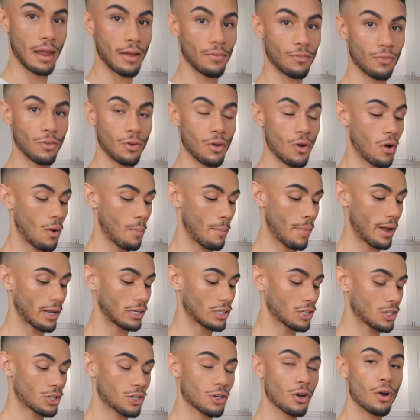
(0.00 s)
I've got my
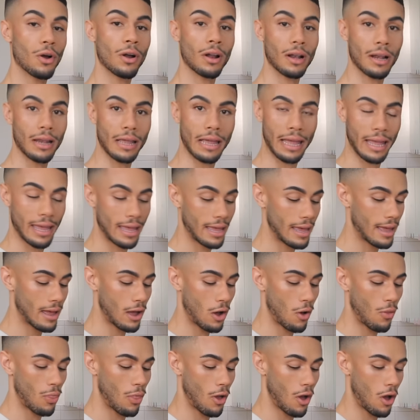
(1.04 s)
chocolate here
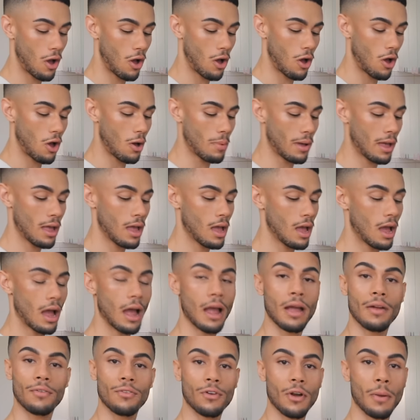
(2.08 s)
on the hob
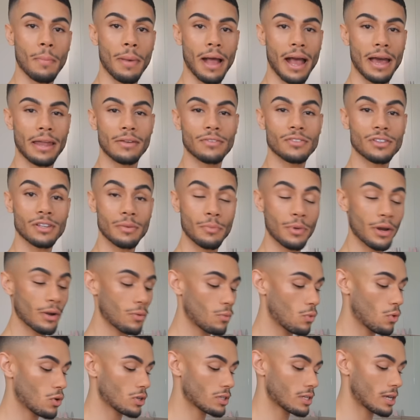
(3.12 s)
over a pan of simmering
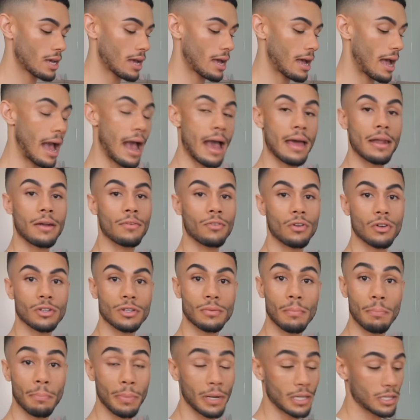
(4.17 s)
water, and I've got
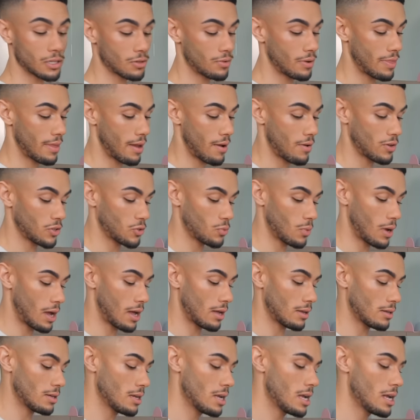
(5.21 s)
some butter in there as
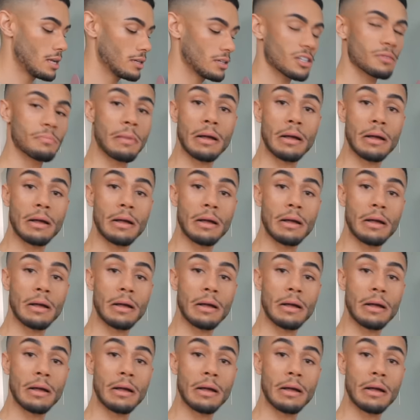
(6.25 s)
well. Just